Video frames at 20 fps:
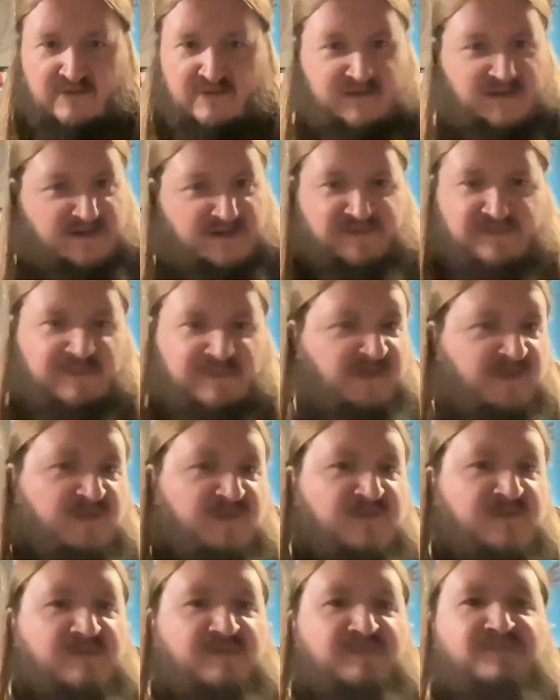definitely
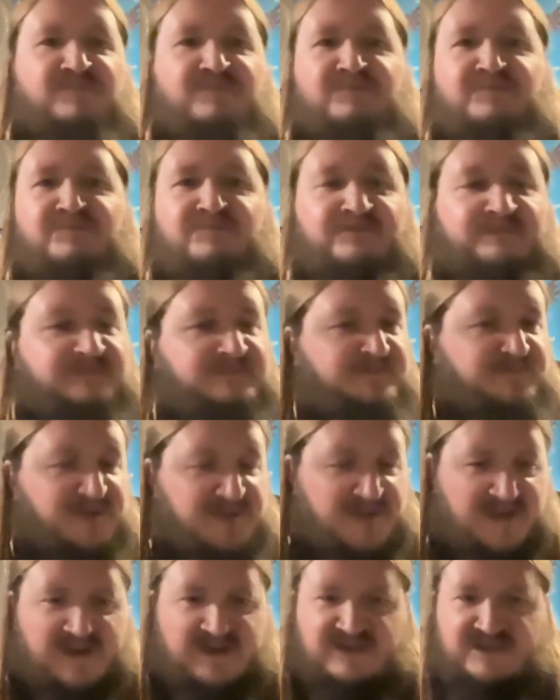on the
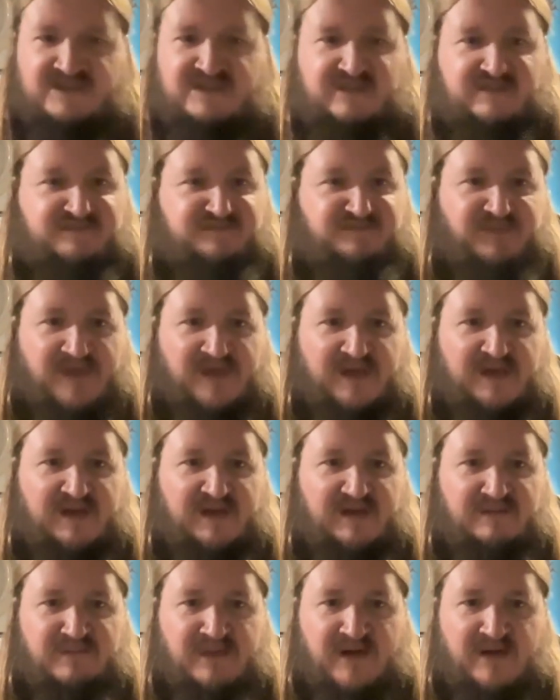black
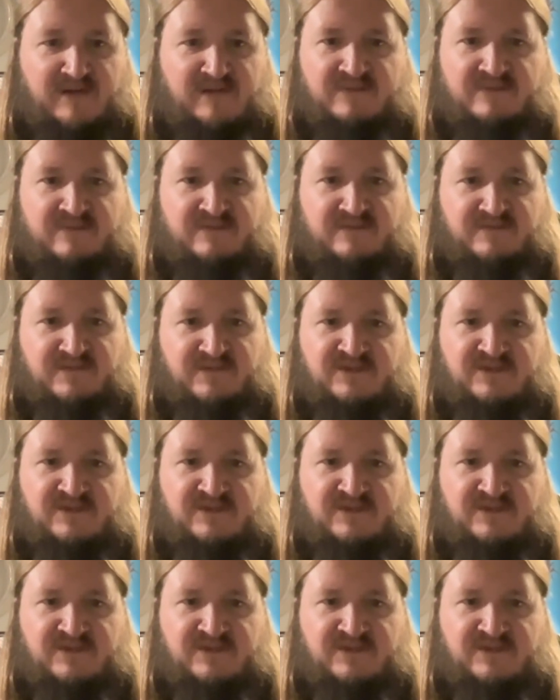speed metal,